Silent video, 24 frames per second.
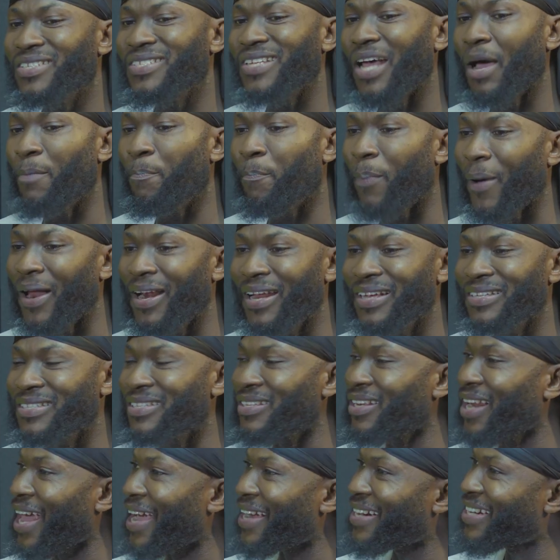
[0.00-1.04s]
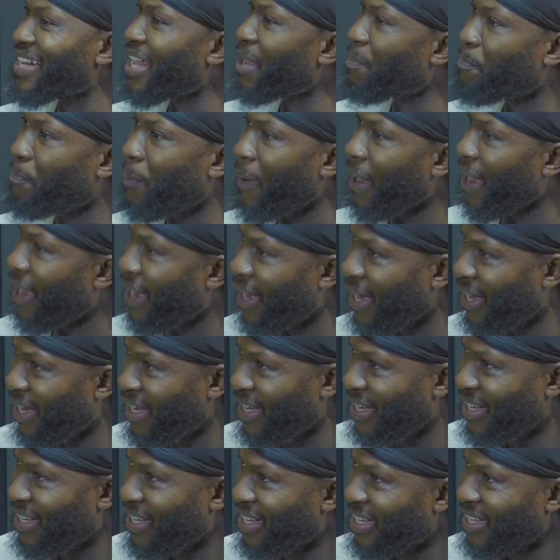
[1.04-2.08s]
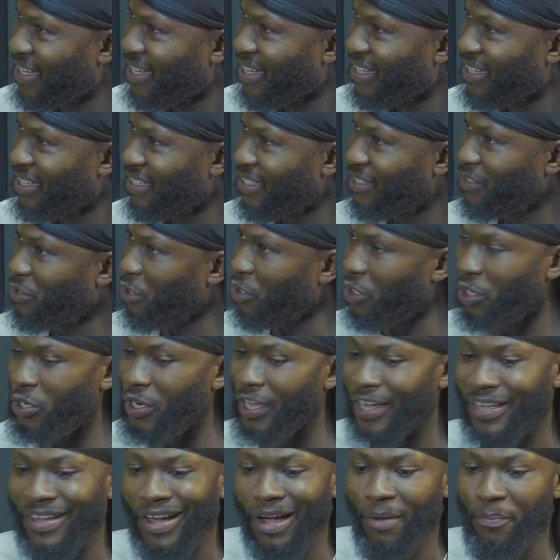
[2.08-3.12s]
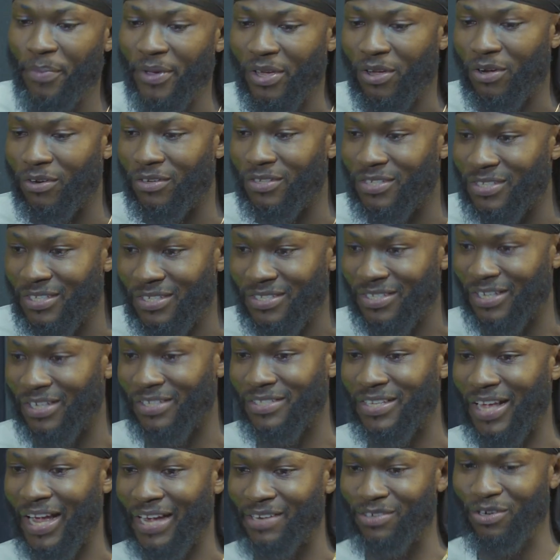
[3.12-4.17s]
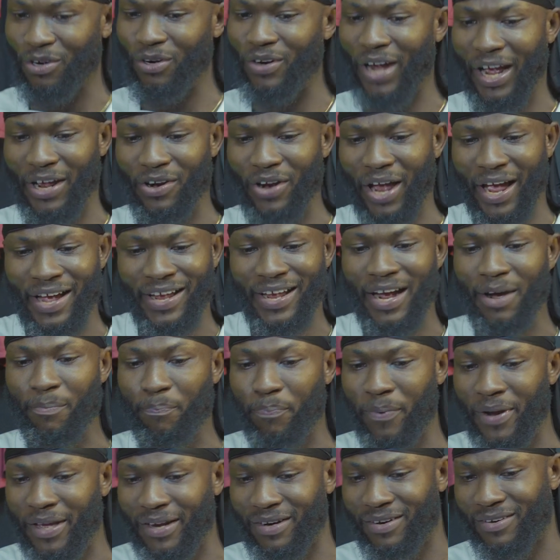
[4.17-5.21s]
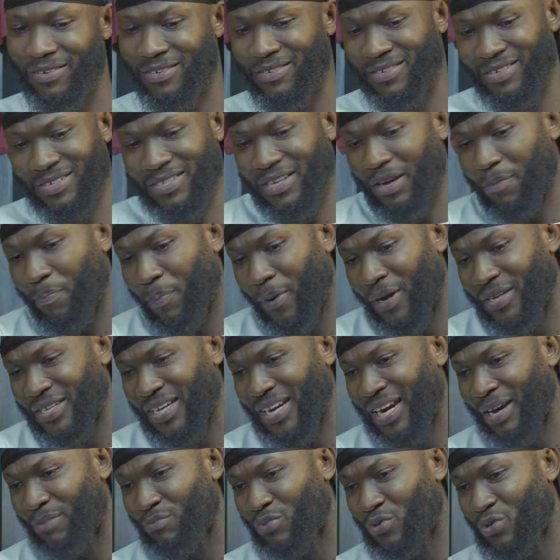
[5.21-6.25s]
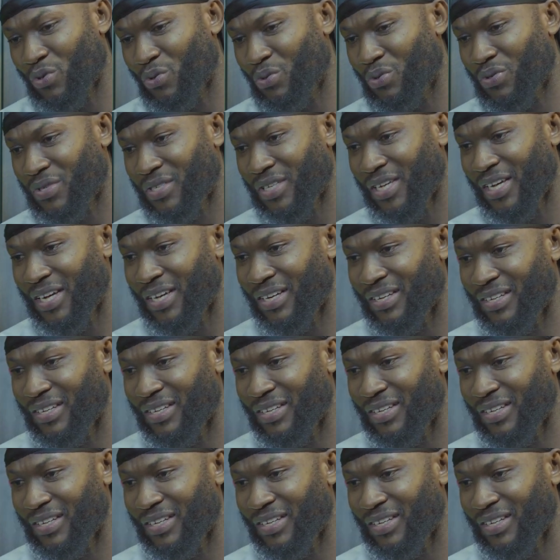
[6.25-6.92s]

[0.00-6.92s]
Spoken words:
Palace is like Nepal. No, they can't be consistent. I can't play Crystal Palace and I'm so scared.